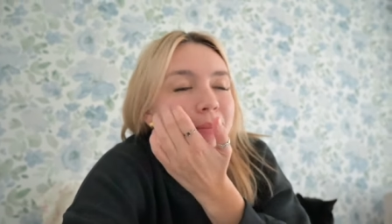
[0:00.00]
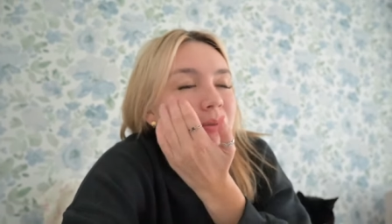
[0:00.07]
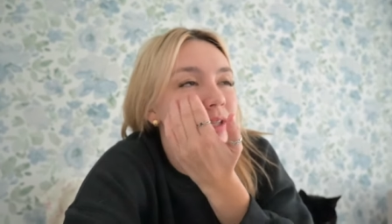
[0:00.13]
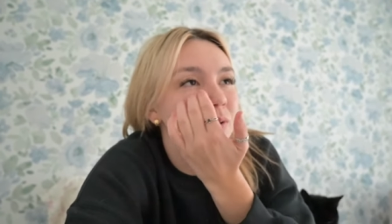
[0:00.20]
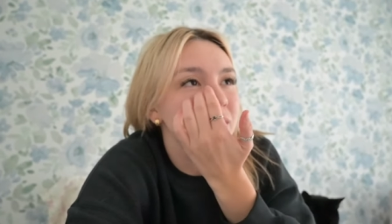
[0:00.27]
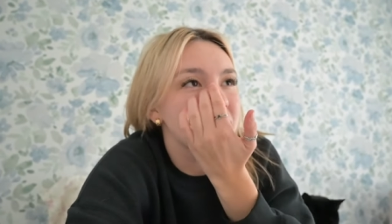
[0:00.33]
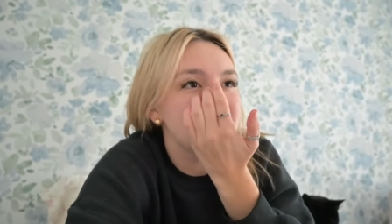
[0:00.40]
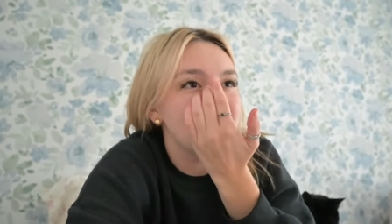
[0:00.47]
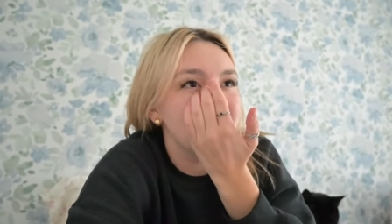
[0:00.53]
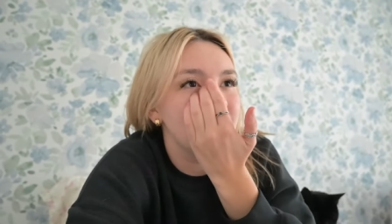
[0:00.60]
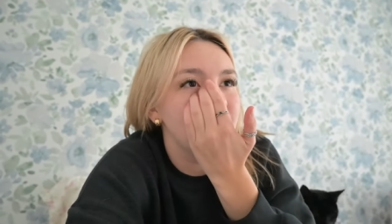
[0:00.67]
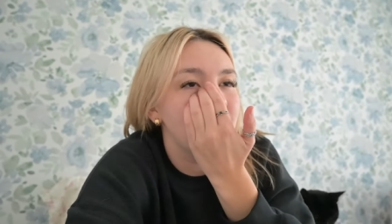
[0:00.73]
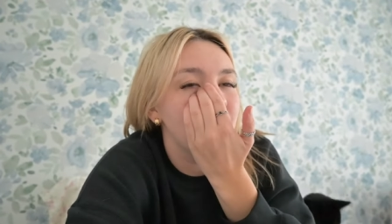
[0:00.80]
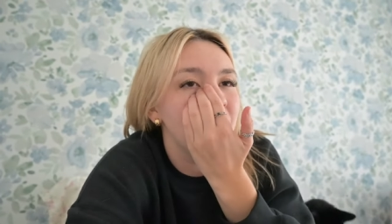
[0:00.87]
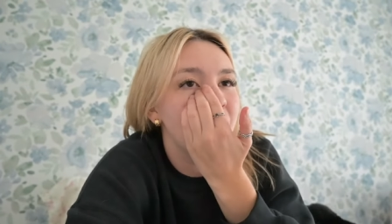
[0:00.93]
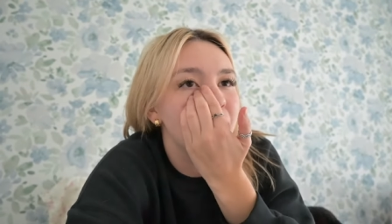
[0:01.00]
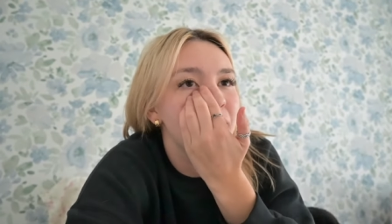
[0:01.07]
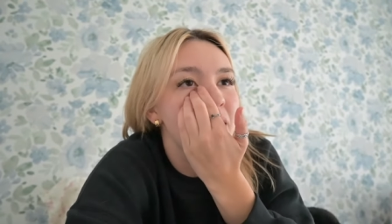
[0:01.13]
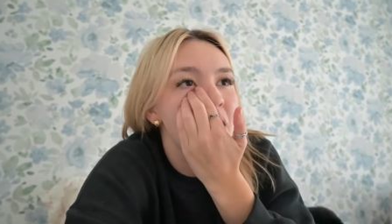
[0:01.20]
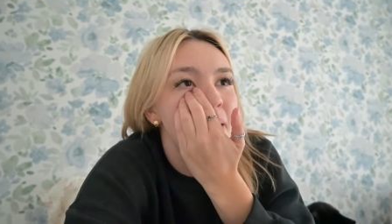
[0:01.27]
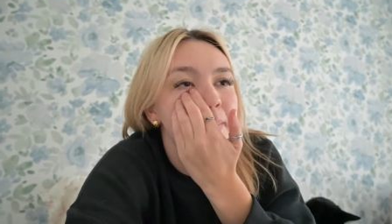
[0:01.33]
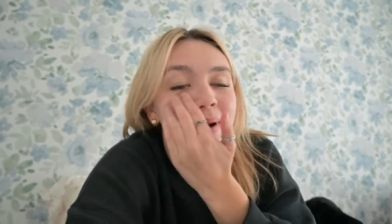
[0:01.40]
I'm so excited about them,
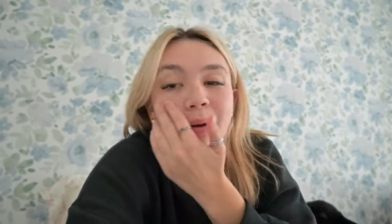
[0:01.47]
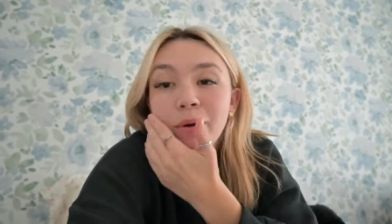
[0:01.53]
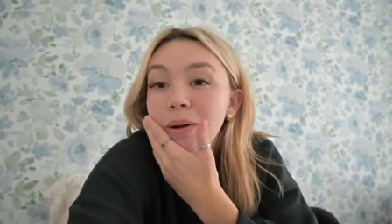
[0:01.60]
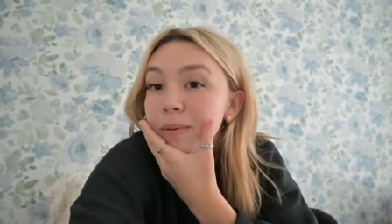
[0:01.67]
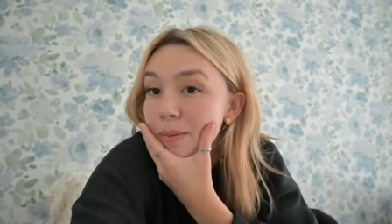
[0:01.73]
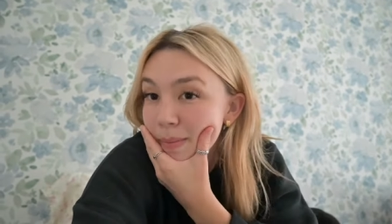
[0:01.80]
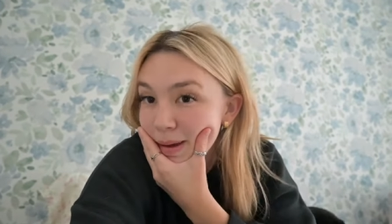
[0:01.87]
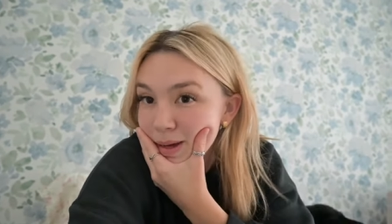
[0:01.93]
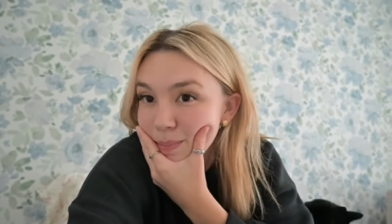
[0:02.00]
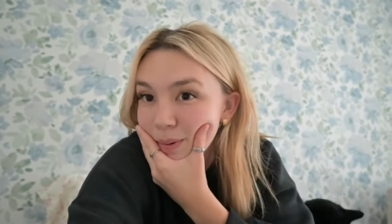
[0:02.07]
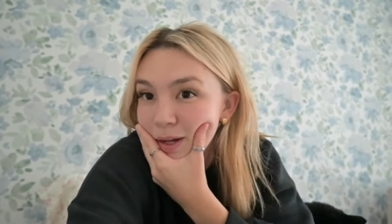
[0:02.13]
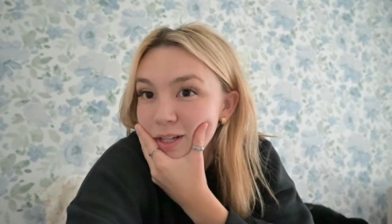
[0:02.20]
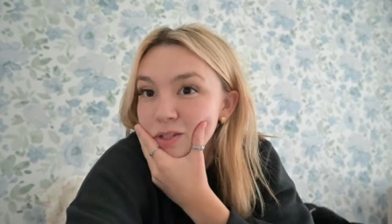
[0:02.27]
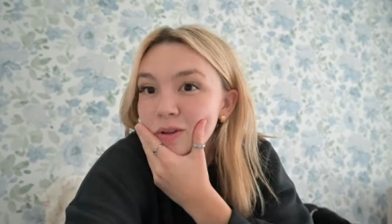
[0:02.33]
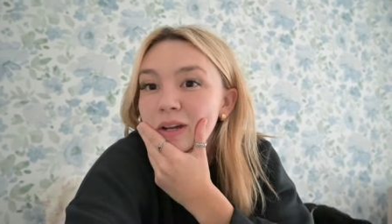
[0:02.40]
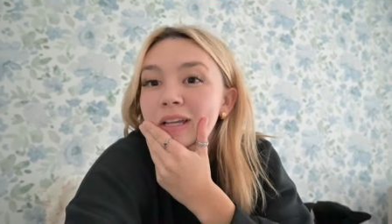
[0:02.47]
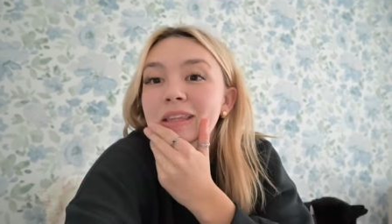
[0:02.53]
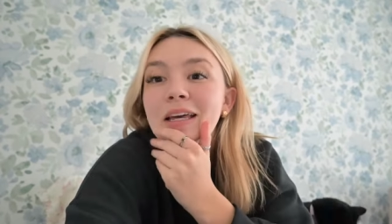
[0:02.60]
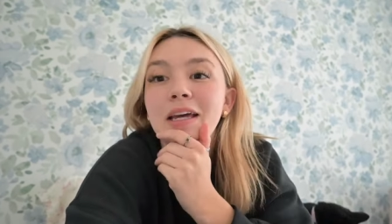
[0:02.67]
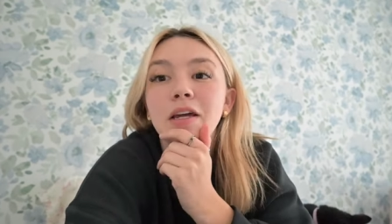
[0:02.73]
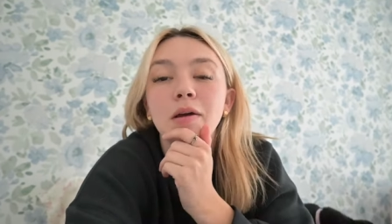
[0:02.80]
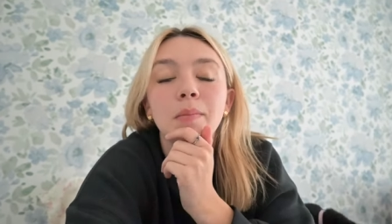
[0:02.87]
but I want to put makeup on so I can
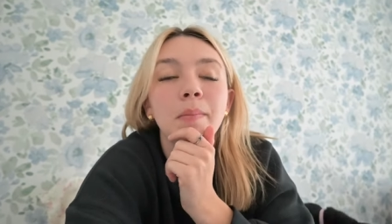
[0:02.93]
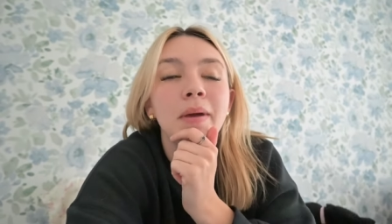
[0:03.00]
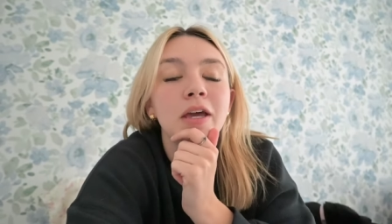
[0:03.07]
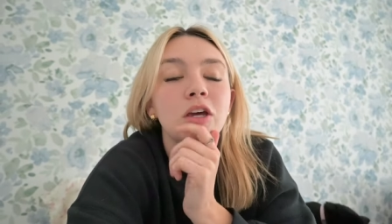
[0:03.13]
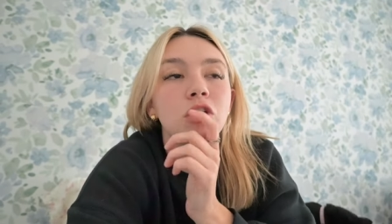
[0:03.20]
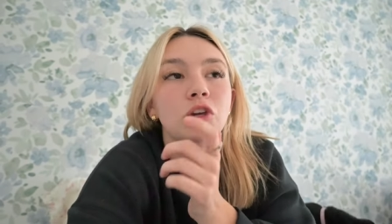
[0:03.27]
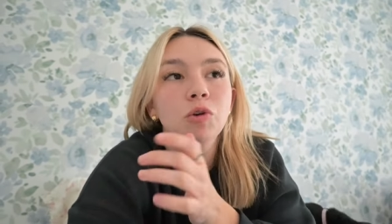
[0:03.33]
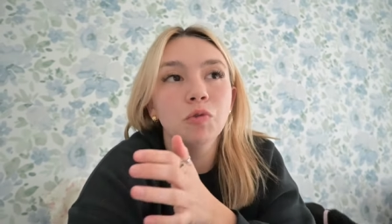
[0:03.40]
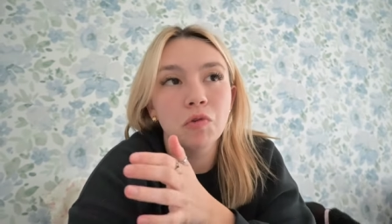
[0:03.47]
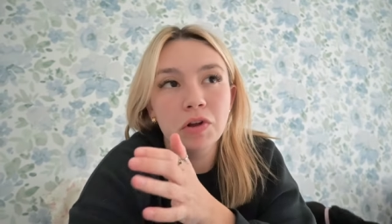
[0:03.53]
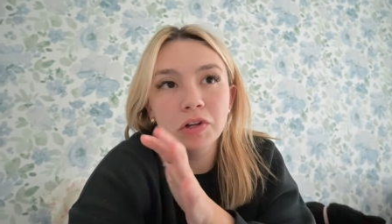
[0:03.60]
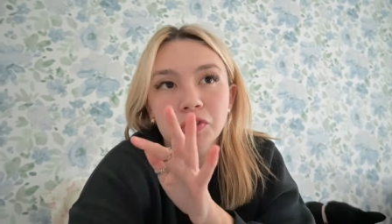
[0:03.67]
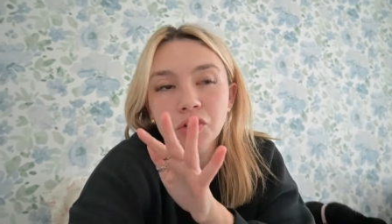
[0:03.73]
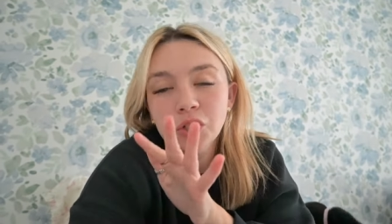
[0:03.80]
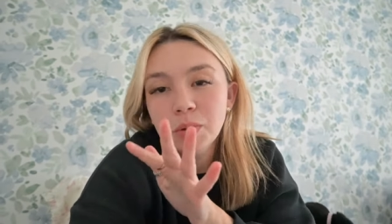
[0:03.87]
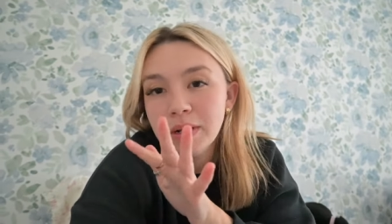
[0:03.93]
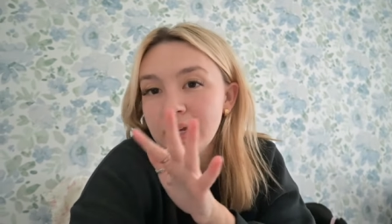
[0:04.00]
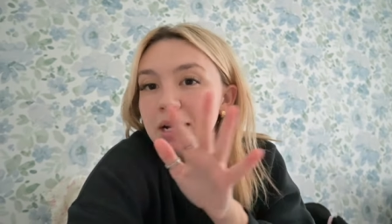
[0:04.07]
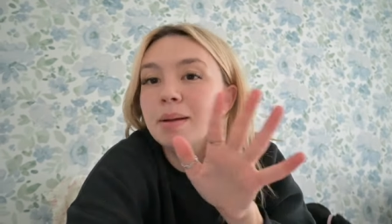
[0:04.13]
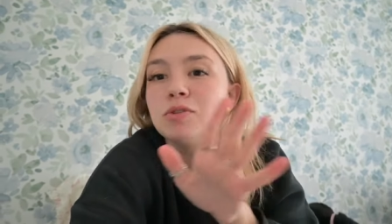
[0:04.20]
like make cute reels doing it.